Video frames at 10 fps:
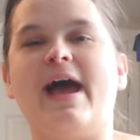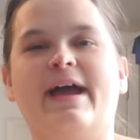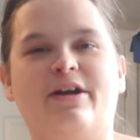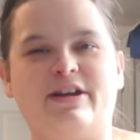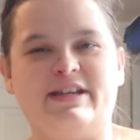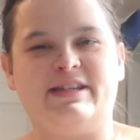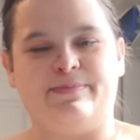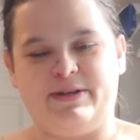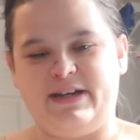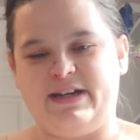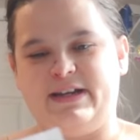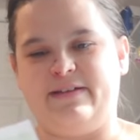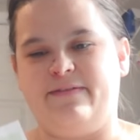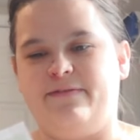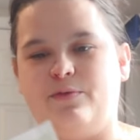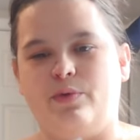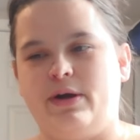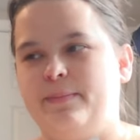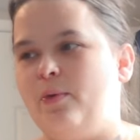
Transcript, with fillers: I already submitted it for